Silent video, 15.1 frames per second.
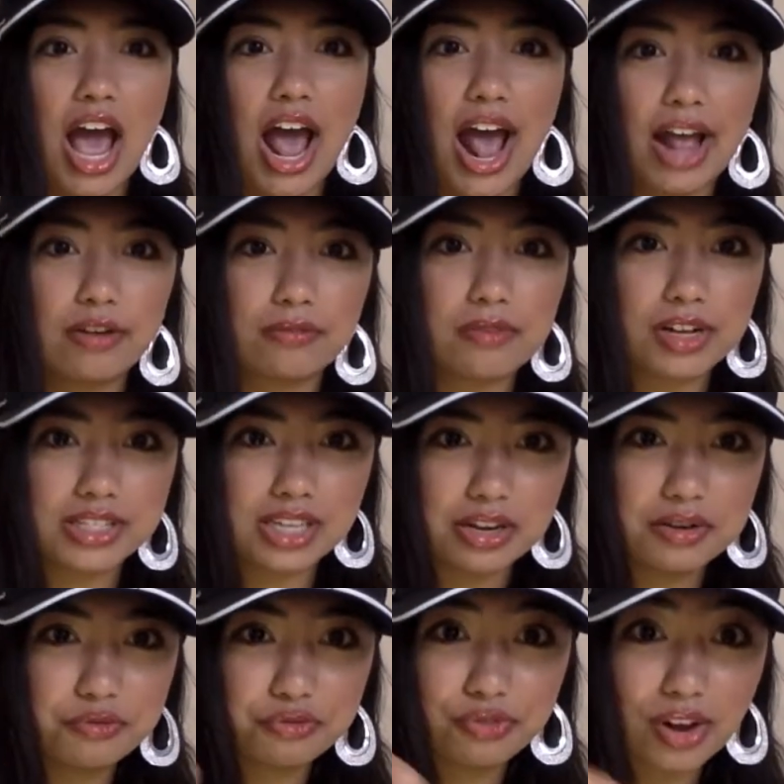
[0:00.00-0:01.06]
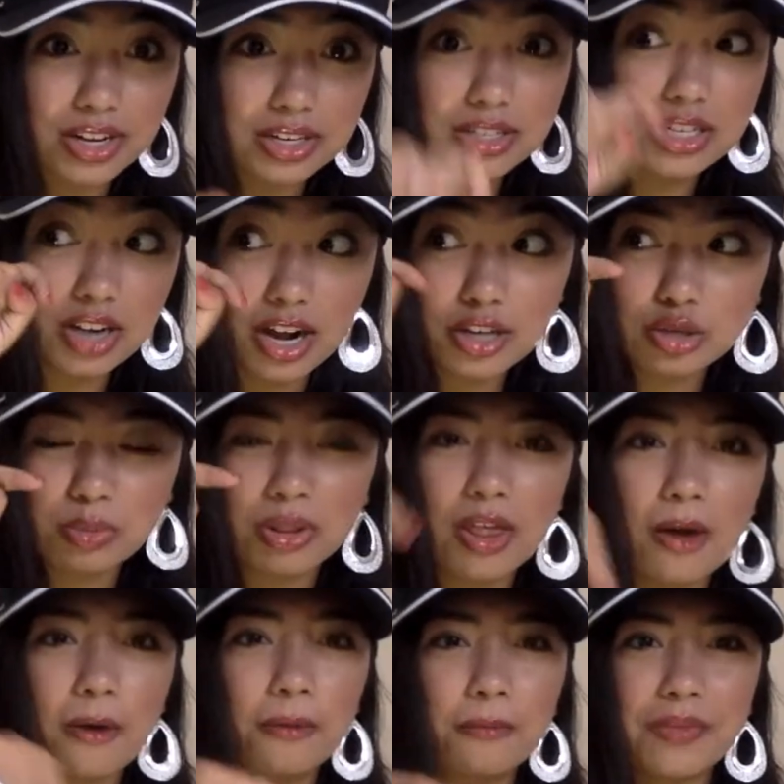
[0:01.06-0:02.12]
and runs in front, ducks
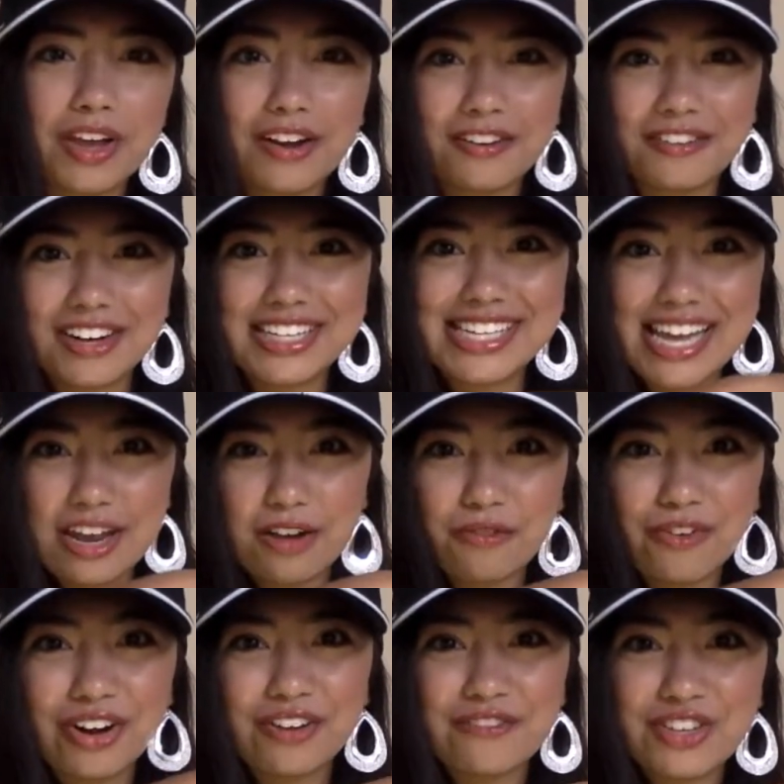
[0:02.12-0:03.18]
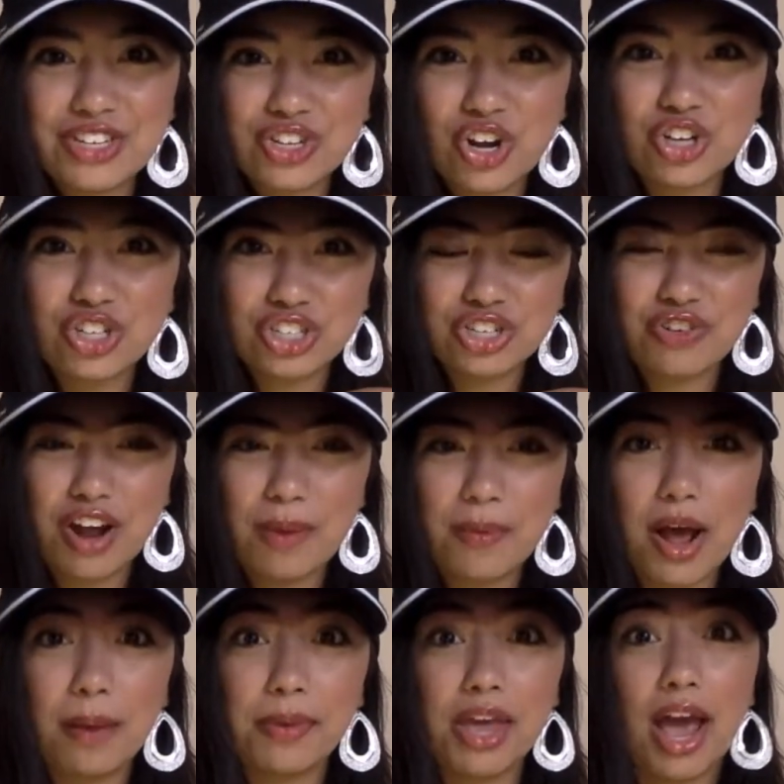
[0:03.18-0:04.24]
below, and runs in front of the sergeant to grab
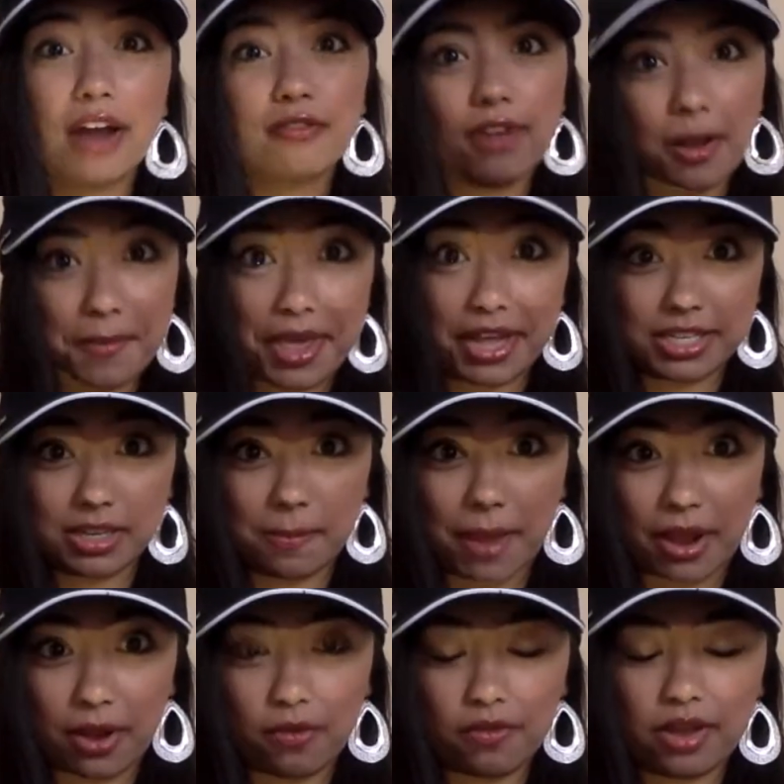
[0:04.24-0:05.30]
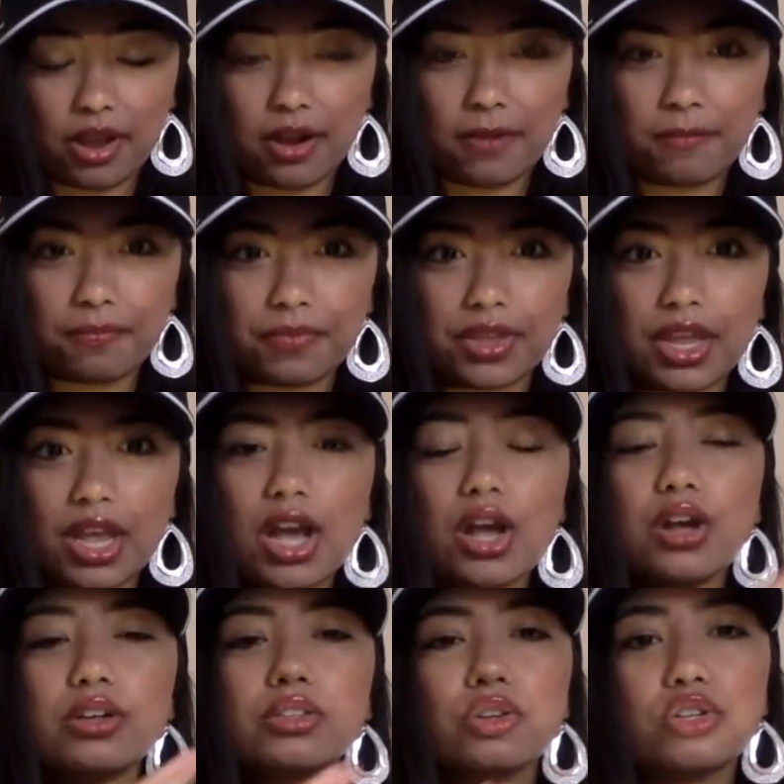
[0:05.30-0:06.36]
Robbie, and Robbie ends up back over here.
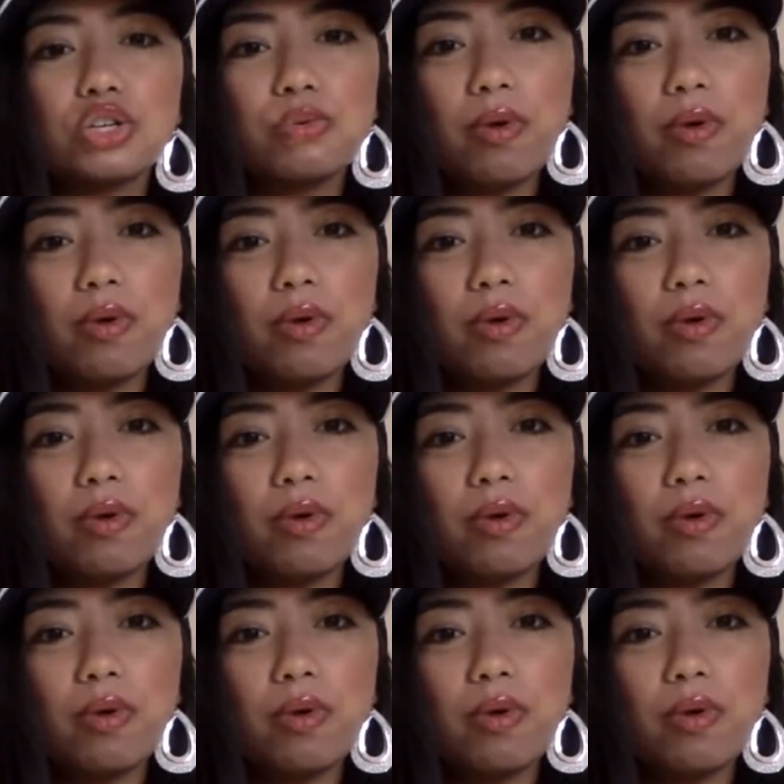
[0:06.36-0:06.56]
So she